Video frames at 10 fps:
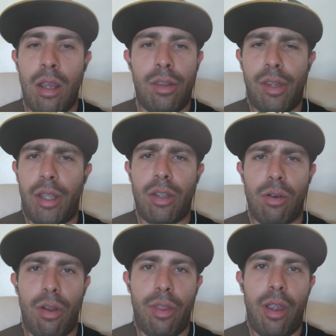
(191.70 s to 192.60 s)
like they're
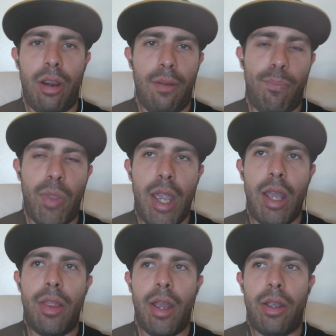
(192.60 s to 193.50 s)
all there.
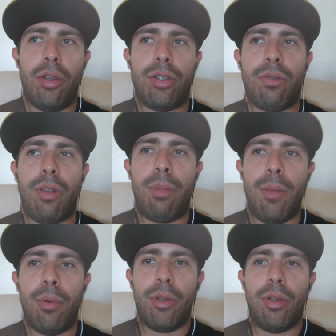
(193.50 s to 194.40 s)
And that goes for the
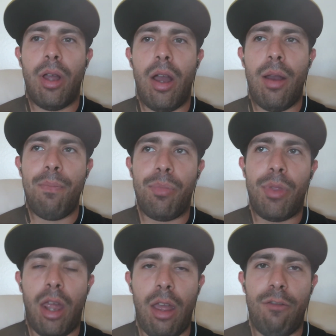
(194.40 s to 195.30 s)
people um,
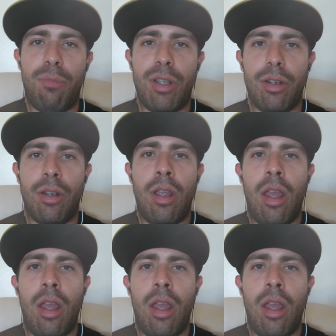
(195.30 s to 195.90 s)
that have been